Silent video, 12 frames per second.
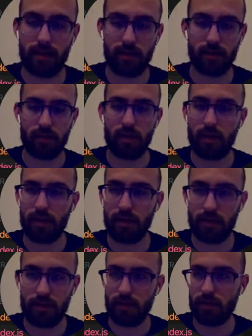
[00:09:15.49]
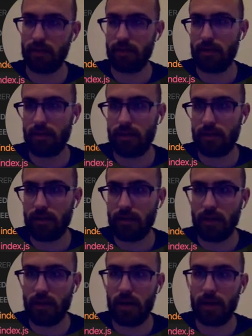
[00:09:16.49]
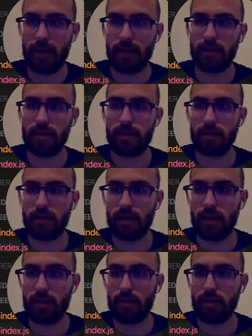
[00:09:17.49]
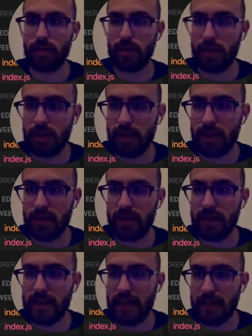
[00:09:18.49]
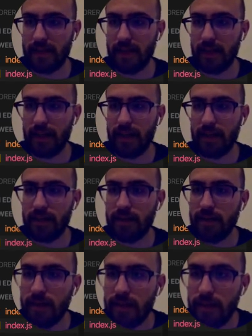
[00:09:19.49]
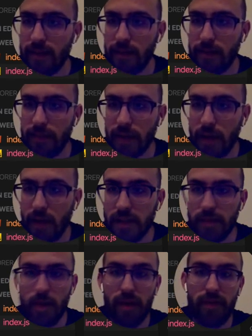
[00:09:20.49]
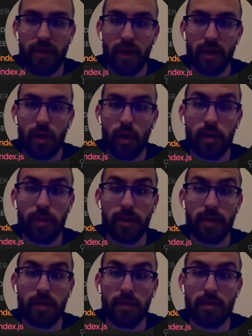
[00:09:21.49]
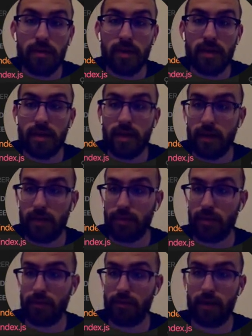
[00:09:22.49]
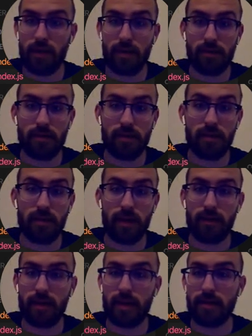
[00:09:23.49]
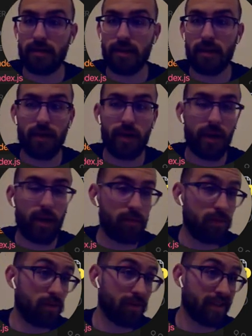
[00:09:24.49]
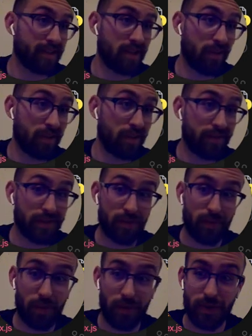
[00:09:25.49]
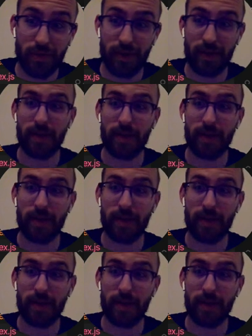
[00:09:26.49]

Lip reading: So const comment equals, you can see the syntax highlighting. Const modifier can only be used in TypeScript files. Okay, that's not very helpful. That's not relevant to what we're doing.